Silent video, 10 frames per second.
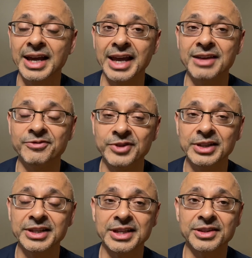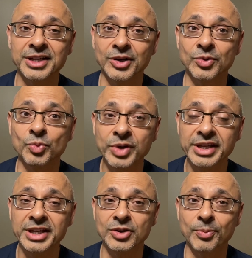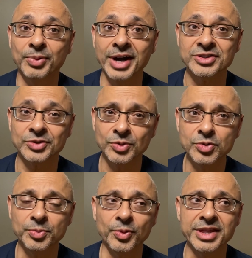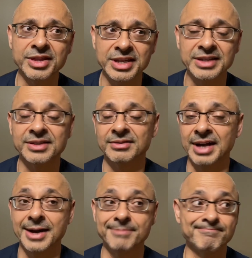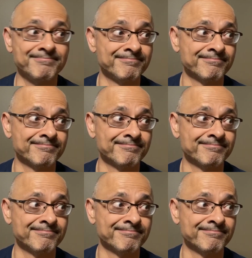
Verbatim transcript: and feeling that they're really an oppressed group when these um,